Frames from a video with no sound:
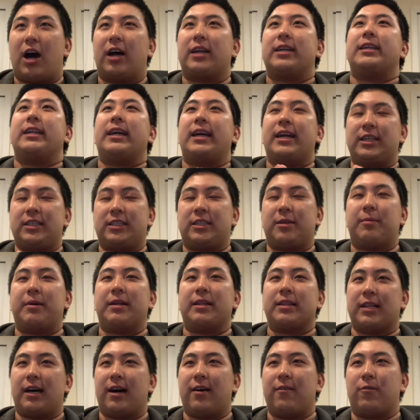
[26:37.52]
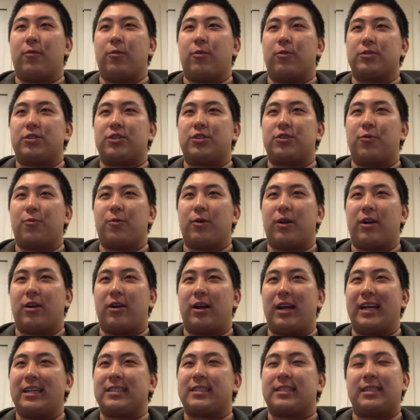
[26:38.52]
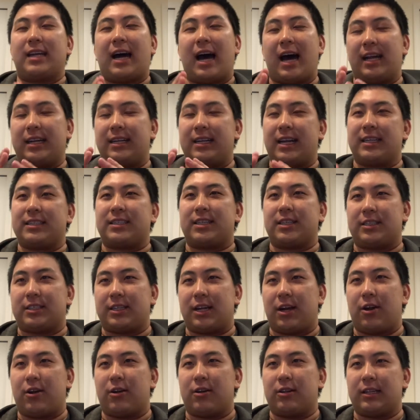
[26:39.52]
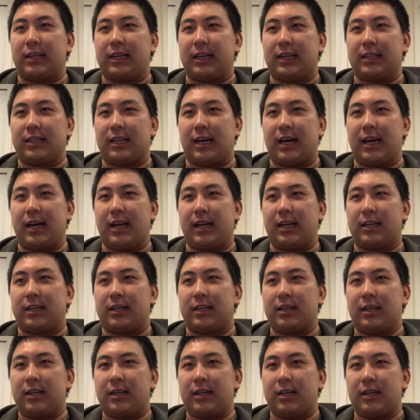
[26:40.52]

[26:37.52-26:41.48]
an intimate level, to where it's not necessarily like